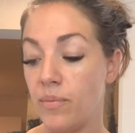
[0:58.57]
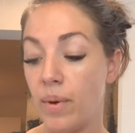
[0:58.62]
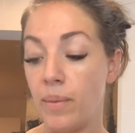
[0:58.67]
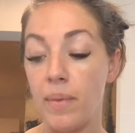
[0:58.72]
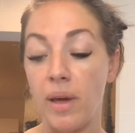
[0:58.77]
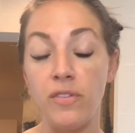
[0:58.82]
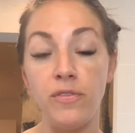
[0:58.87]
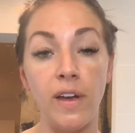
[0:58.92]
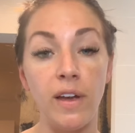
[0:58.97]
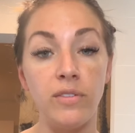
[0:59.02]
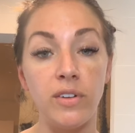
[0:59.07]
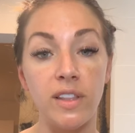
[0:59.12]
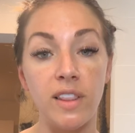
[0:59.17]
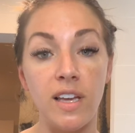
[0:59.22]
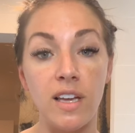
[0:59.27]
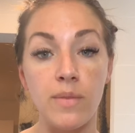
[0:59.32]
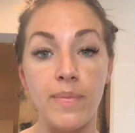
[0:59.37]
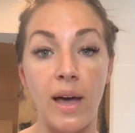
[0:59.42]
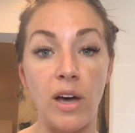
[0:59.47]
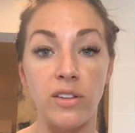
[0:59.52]
But my favorite
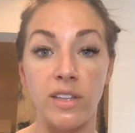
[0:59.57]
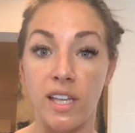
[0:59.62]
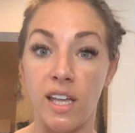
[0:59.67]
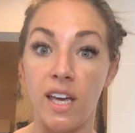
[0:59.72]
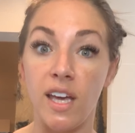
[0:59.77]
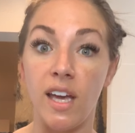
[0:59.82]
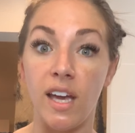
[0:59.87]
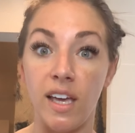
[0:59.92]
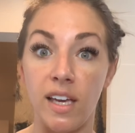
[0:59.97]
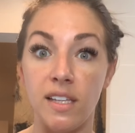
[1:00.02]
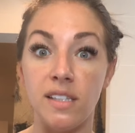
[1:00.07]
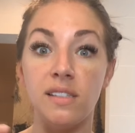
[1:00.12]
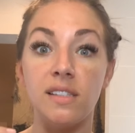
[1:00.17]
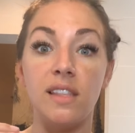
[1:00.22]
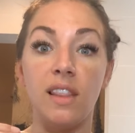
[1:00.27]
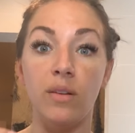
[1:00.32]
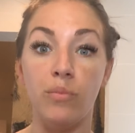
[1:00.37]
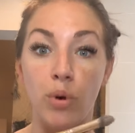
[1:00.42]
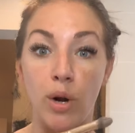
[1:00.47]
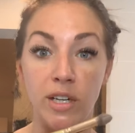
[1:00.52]
thing about the kit is
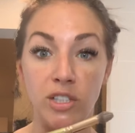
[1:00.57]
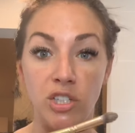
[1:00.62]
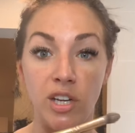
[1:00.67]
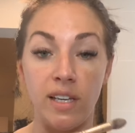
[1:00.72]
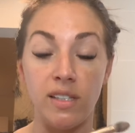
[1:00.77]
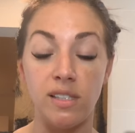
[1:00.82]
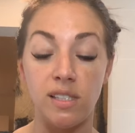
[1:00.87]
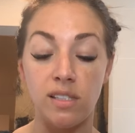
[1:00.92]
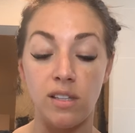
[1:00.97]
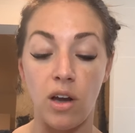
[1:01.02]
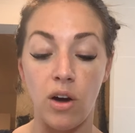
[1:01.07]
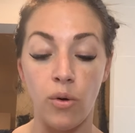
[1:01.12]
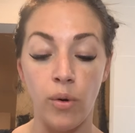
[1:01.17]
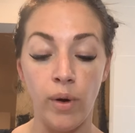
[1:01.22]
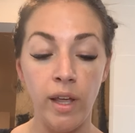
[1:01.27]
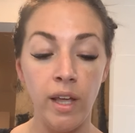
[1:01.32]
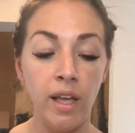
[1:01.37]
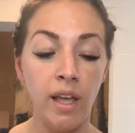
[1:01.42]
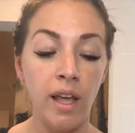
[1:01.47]
the brushes. So